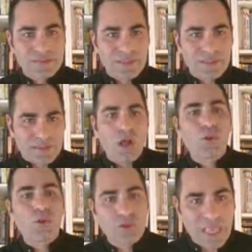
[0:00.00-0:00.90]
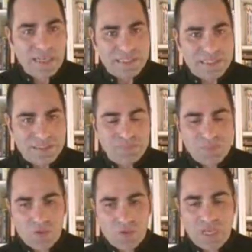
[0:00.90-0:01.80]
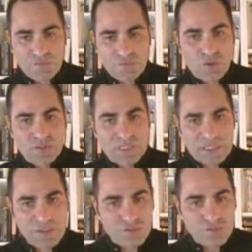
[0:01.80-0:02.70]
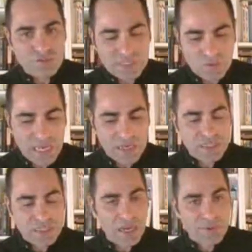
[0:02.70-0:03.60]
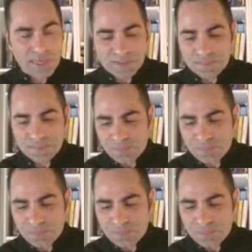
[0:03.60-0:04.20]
They're all connected, okay? And of course the different association areas.